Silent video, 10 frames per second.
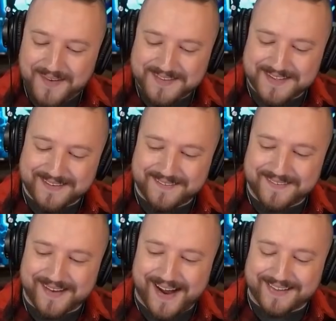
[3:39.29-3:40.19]

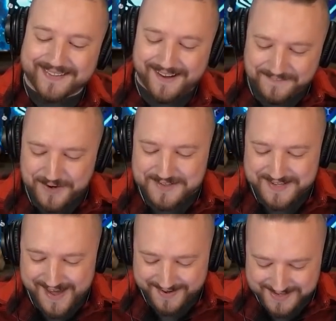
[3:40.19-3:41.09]
Dude, I love your
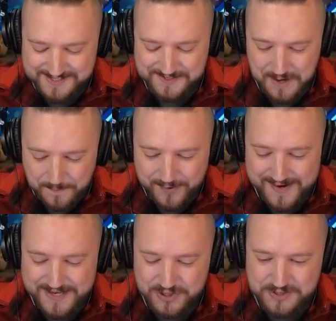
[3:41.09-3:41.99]
deck. It's super
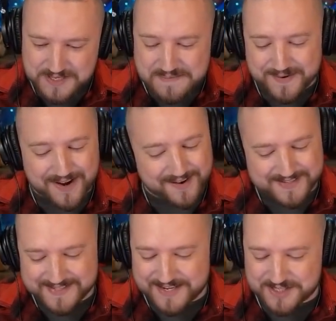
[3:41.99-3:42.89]
interesting, but
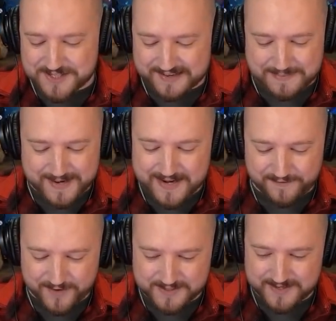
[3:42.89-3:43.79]
honestly, it's just not going to be
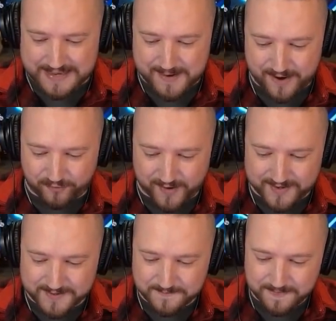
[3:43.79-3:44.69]
enough for you today, my friend.